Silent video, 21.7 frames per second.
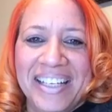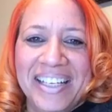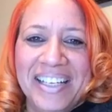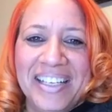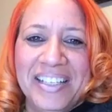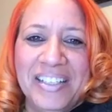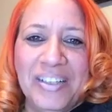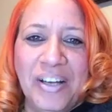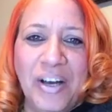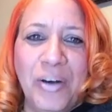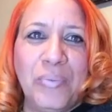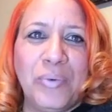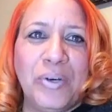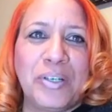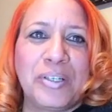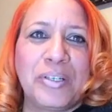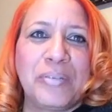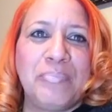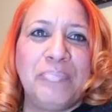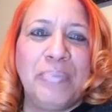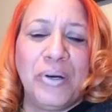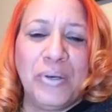Y'all want
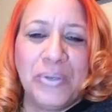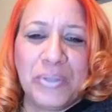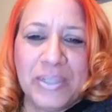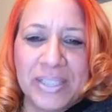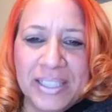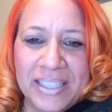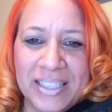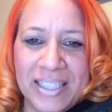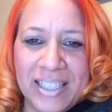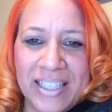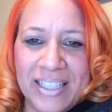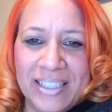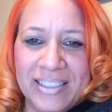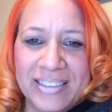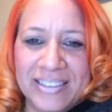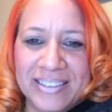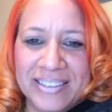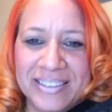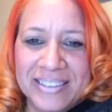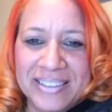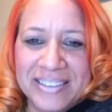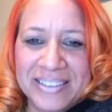a bonus, huh?
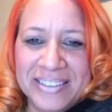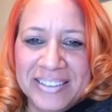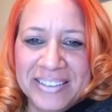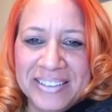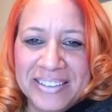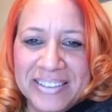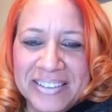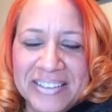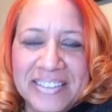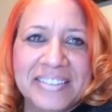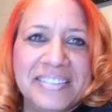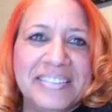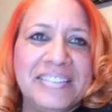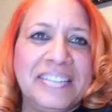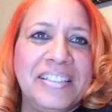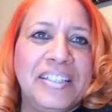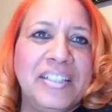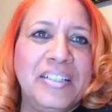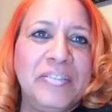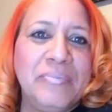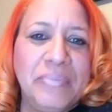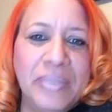
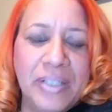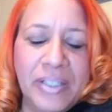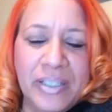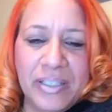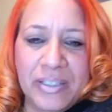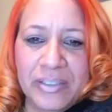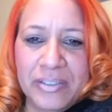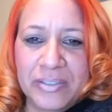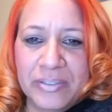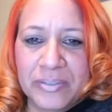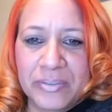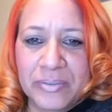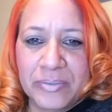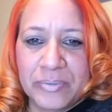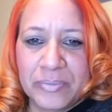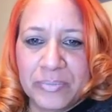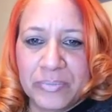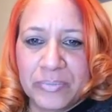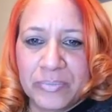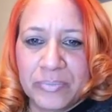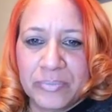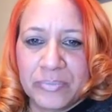Amen.
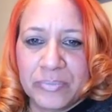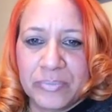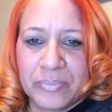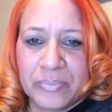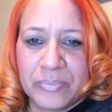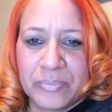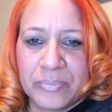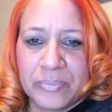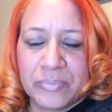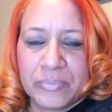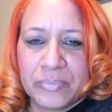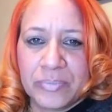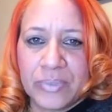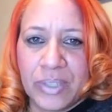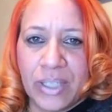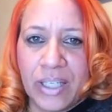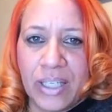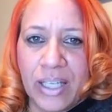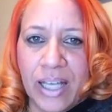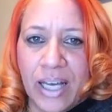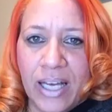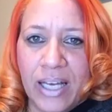
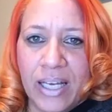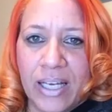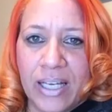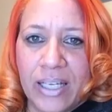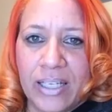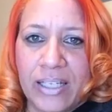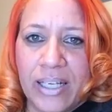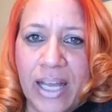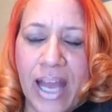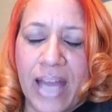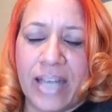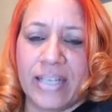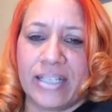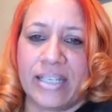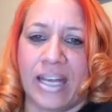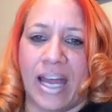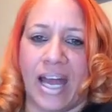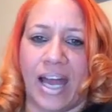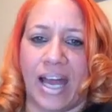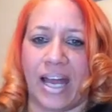Align at 9.